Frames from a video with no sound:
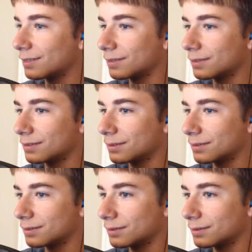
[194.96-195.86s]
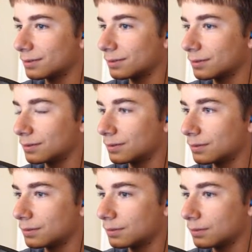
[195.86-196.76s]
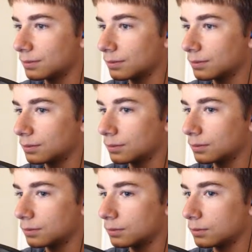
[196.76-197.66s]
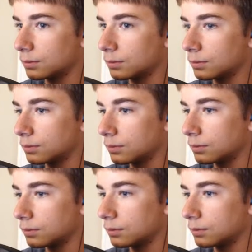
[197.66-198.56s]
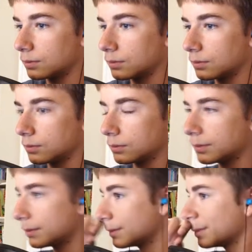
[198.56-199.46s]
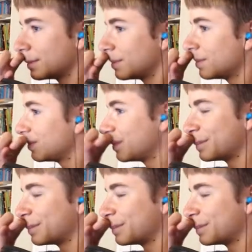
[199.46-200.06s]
This person isn't speaking.